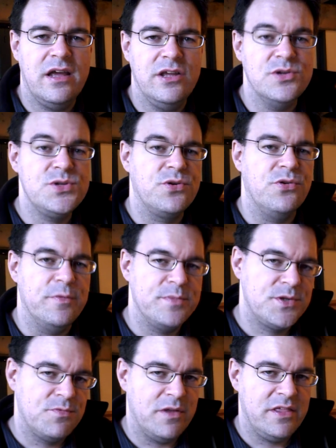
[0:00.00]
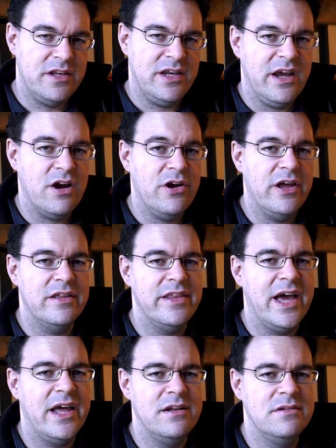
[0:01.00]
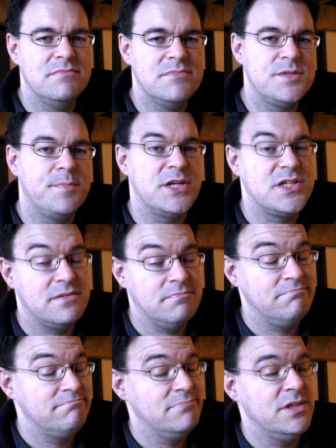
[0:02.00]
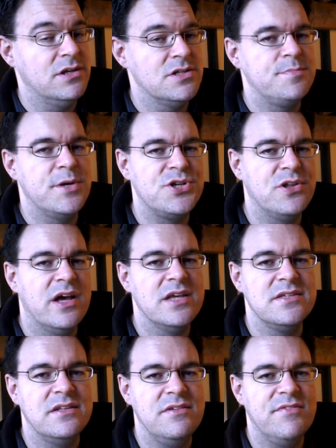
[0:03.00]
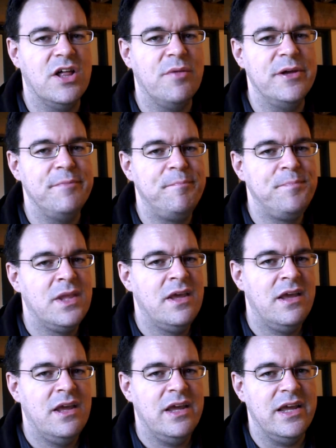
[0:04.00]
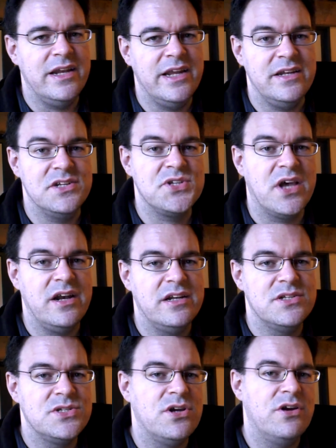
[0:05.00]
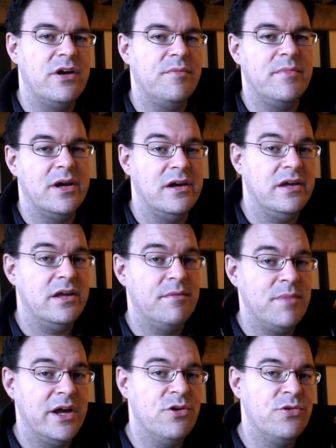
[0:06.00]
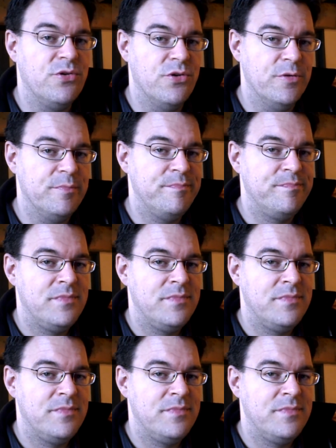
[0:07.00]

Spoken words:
user groups within the area that specialize in development, and then decided to start up my own group.